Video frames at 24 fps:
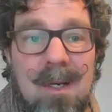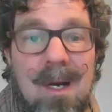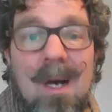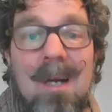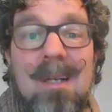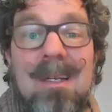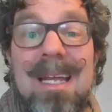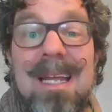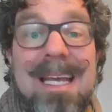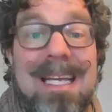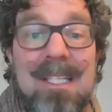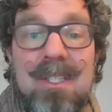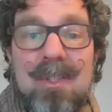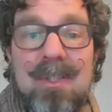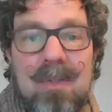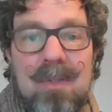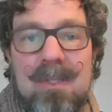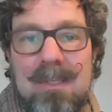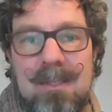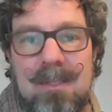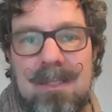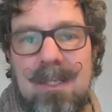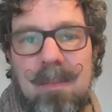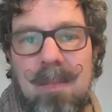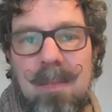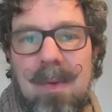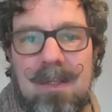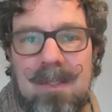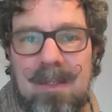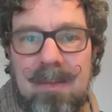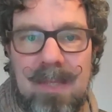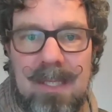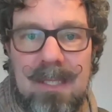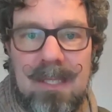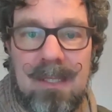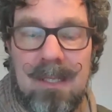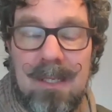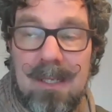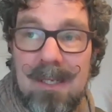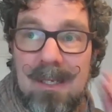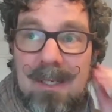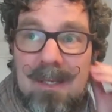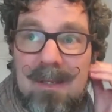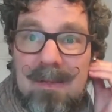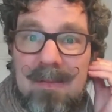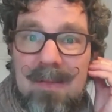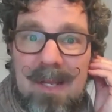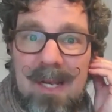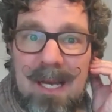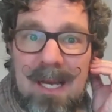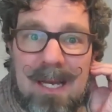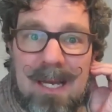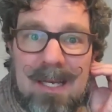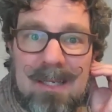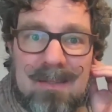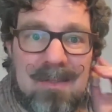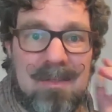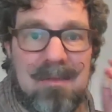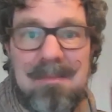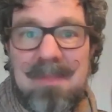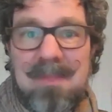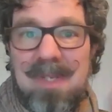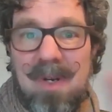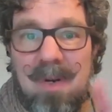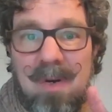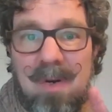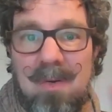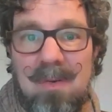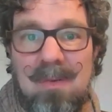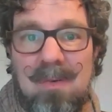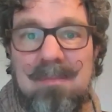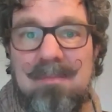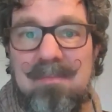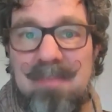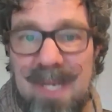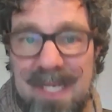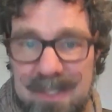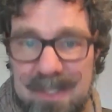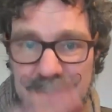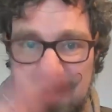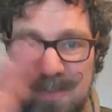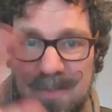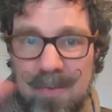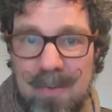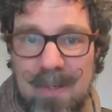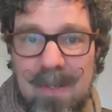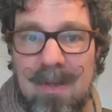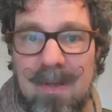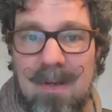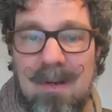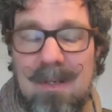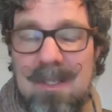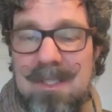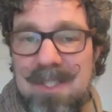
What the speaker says: uninteresting monument that has no pictures or anything on it,